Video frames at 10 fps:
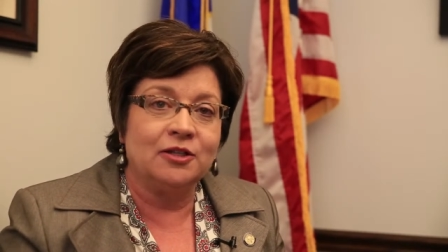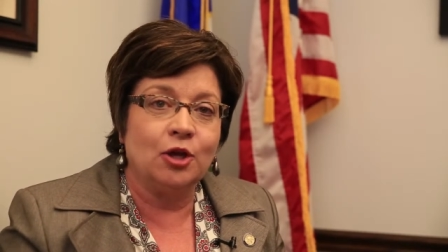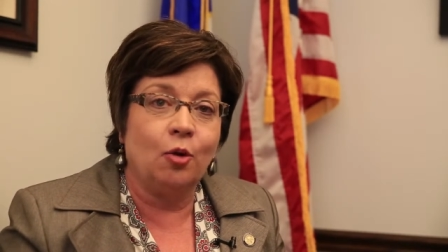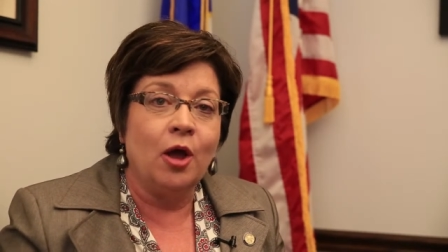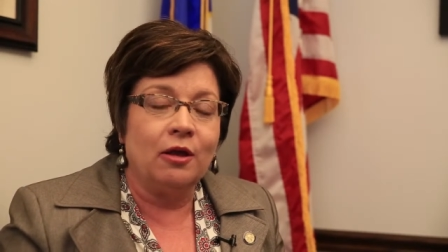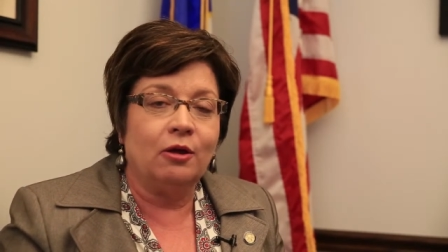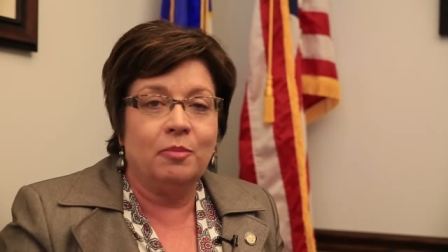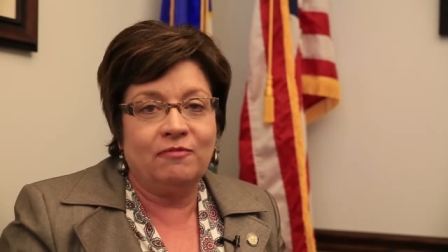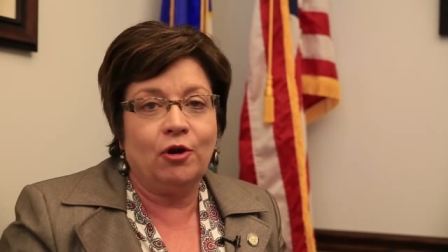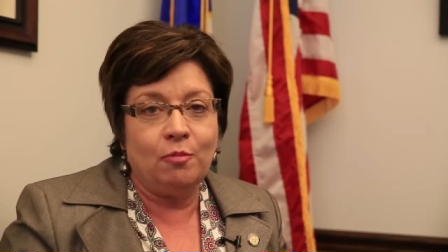So it'll
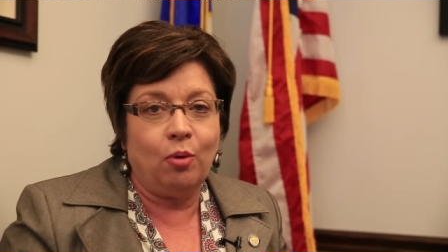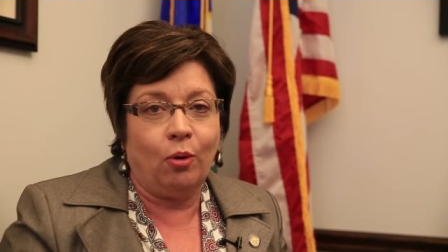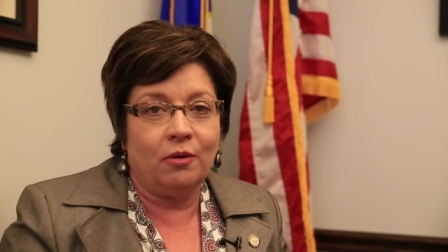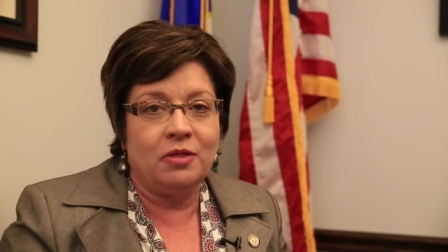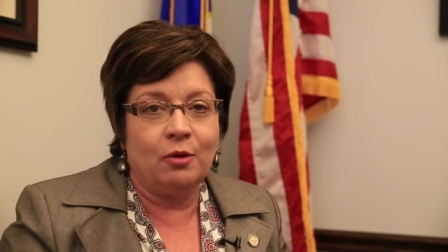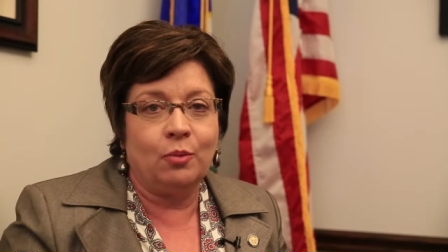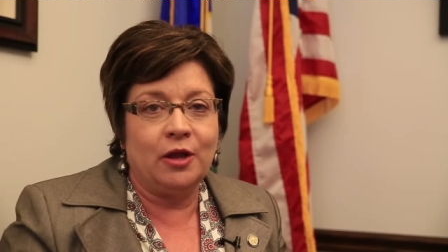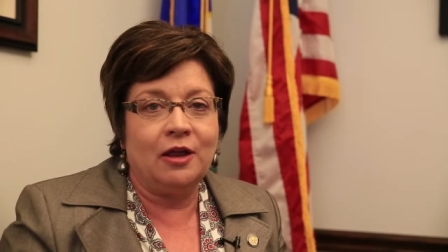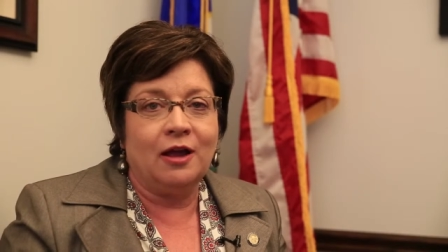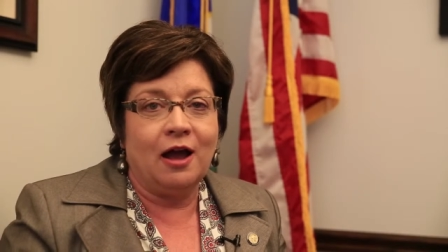be very important that
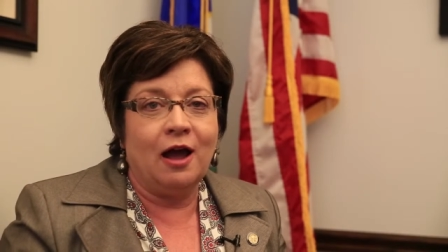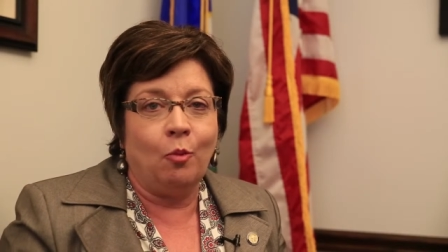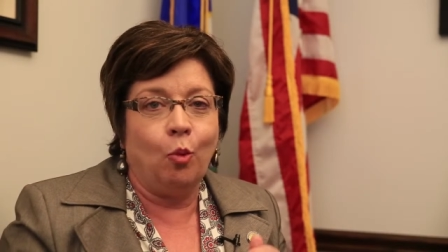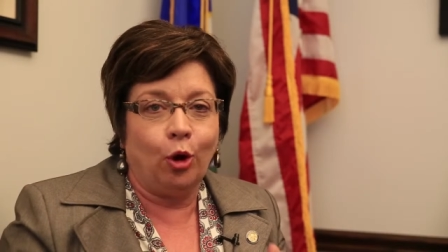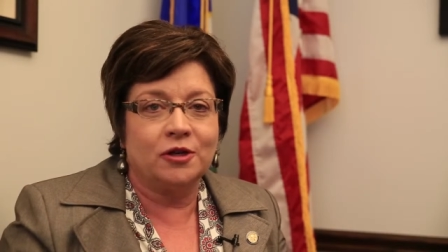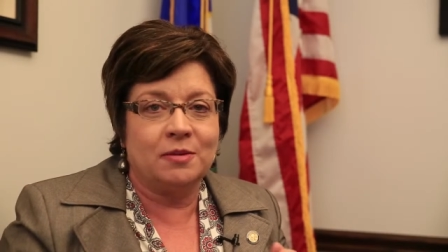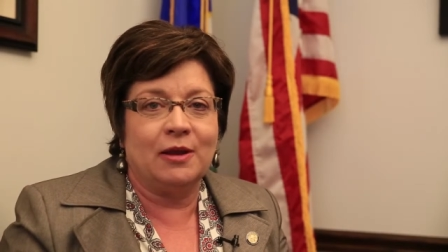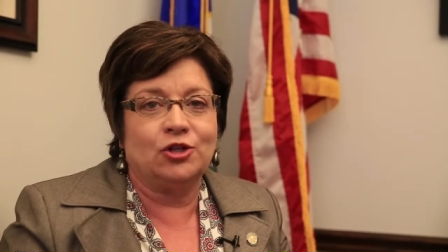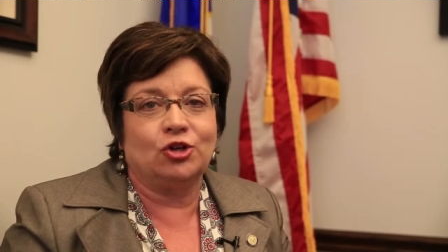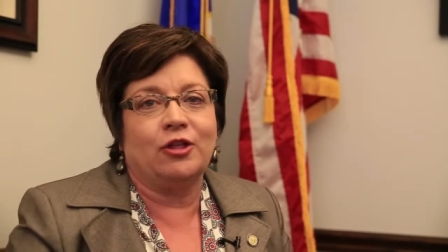we uh, work to
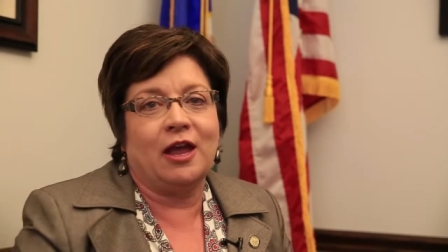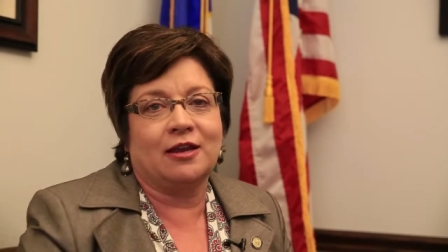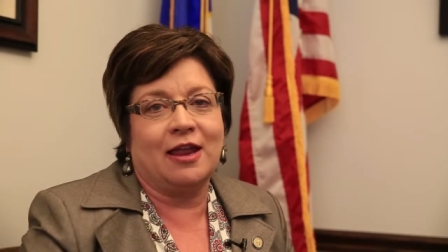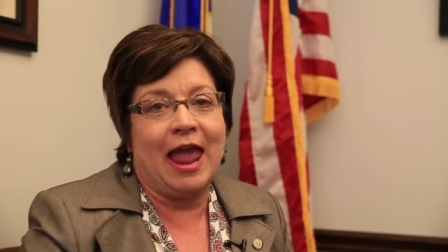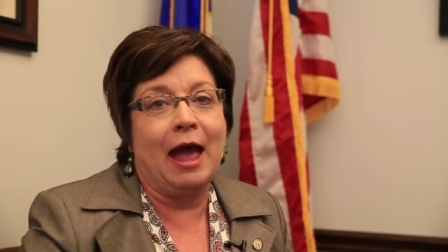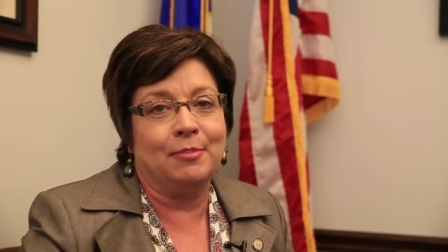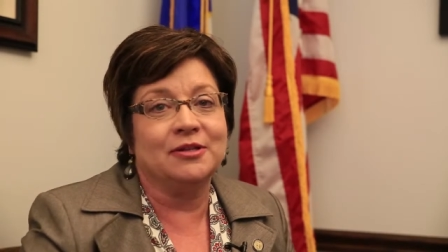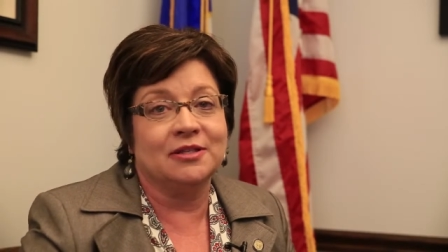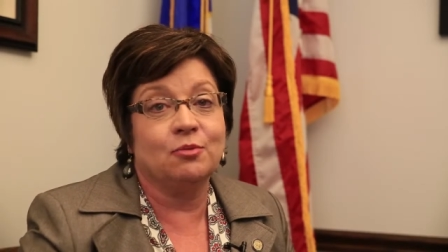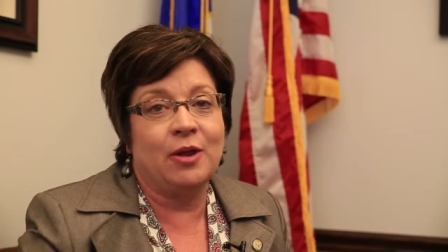make sure that
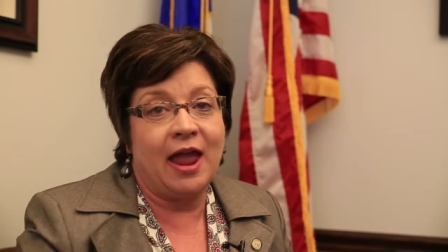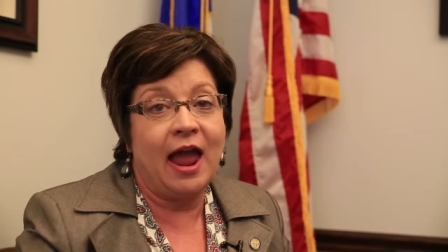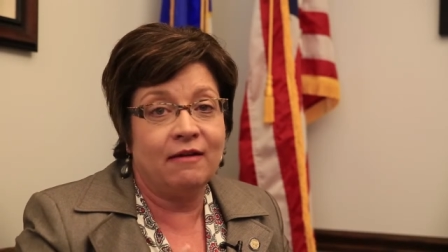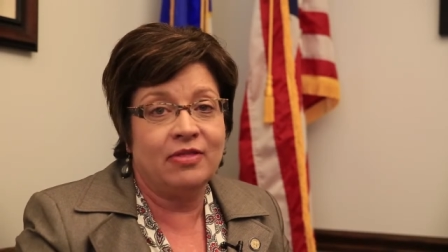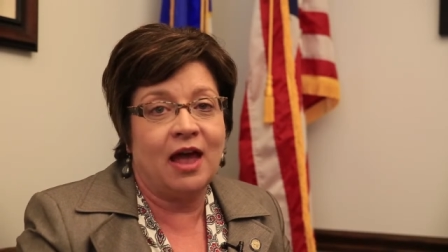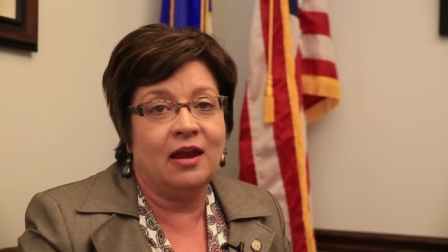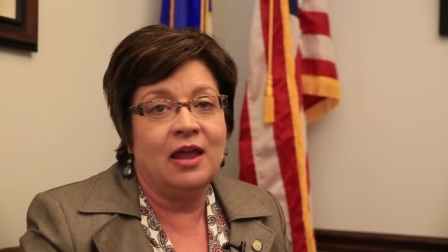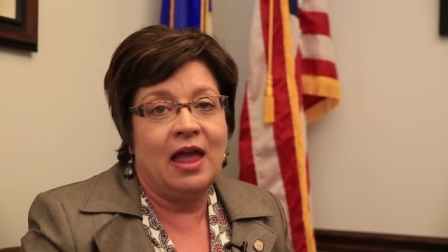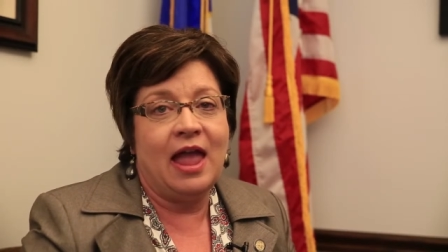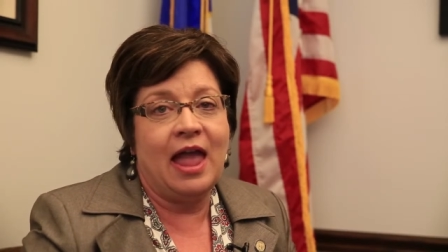happens, that we have
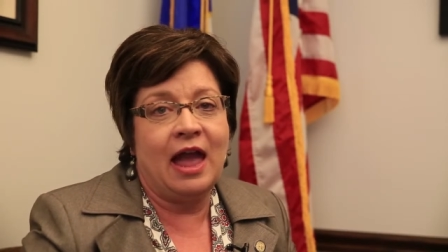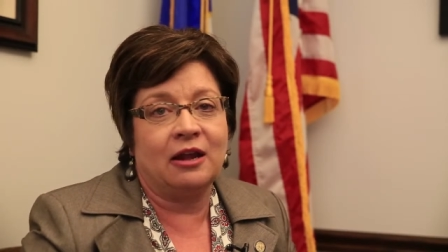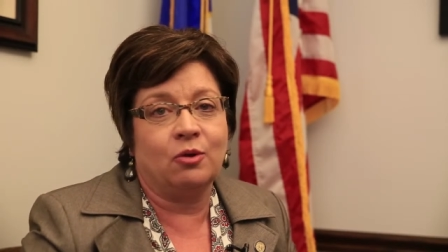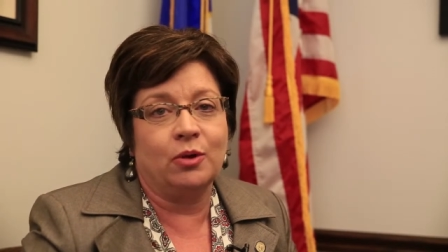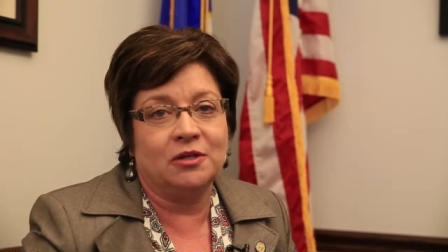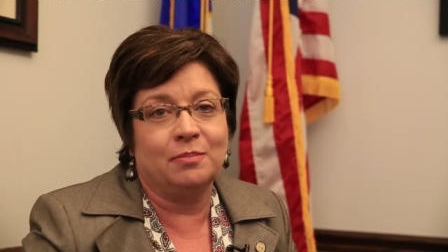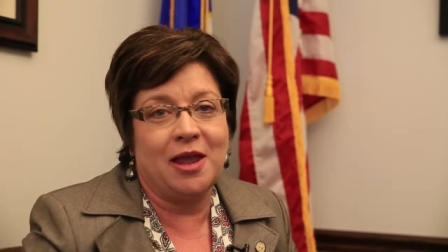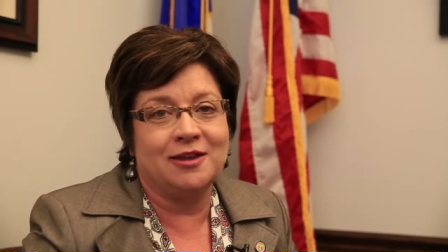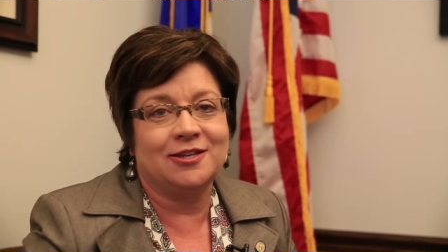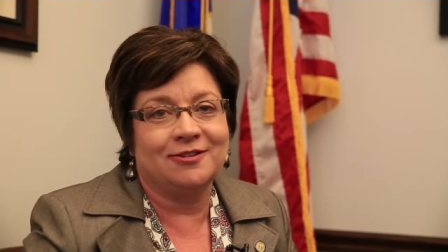that adequate
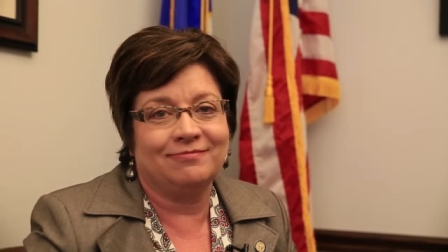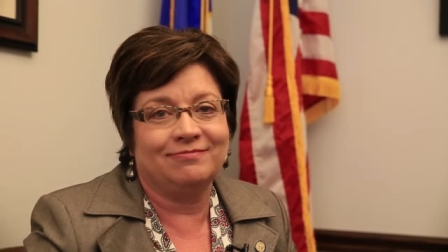debate.